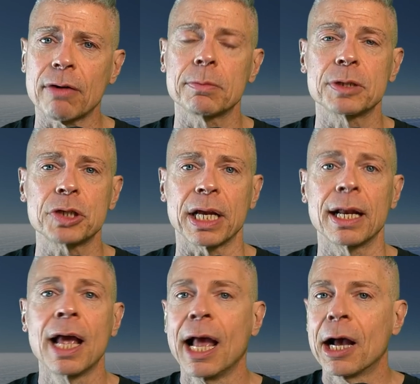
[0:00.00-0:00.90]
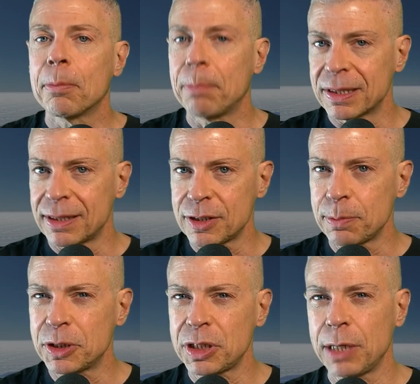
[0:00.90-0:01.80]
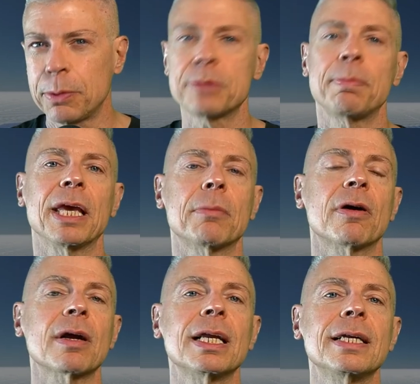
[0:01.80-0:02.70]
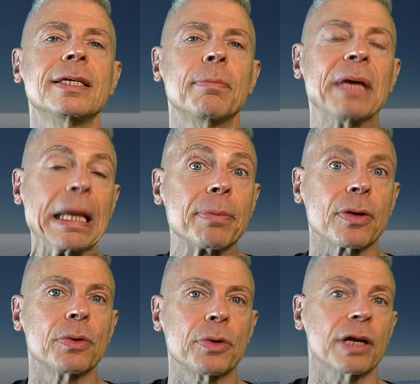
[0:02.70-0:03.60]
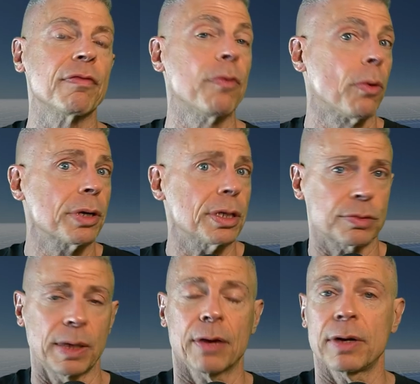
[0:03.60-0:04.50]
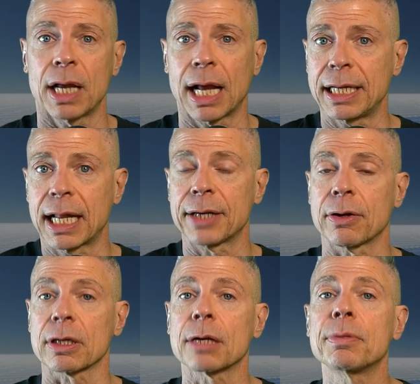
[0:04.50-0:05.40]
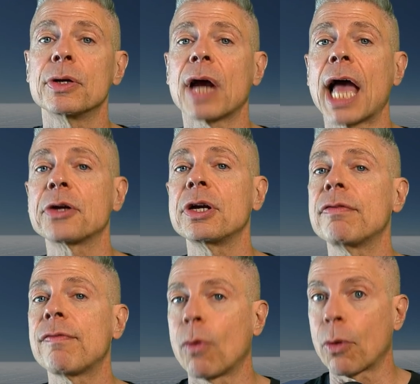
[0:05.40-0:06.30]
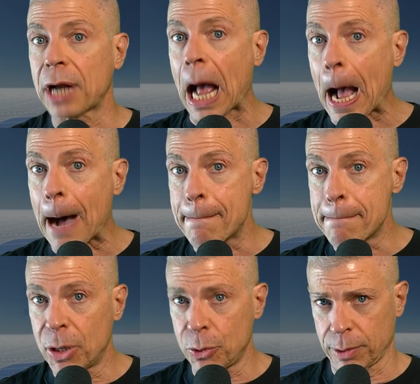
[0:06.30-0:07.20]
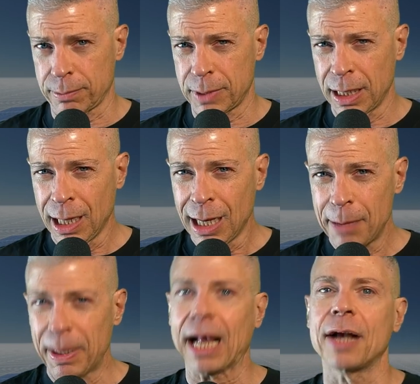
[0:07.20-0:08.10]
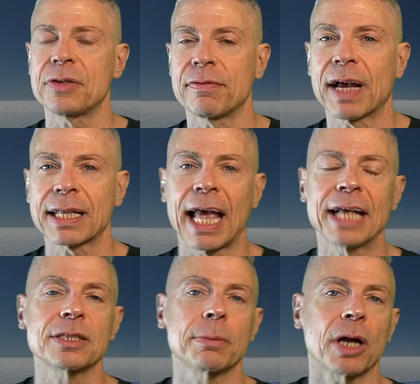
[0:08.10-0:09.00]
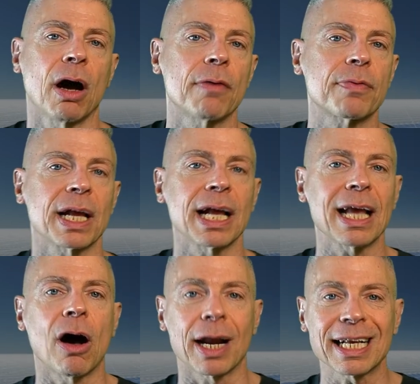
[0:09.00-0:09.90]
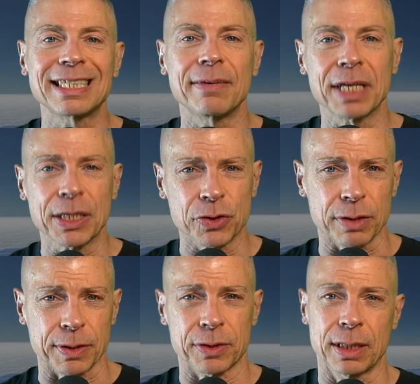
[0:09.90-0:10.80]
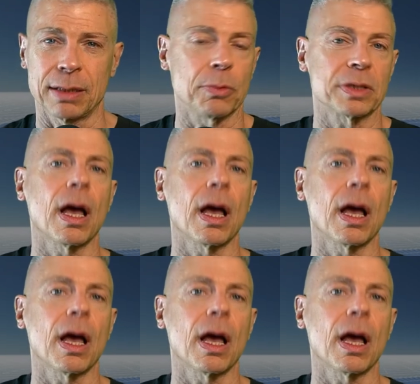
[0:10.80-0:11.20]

machine, but this machine was being marketed to people who could afford a three hundred ninety-nine dollar computer and could afford a modem, because in fact they had someone offering a connectivity service, and it was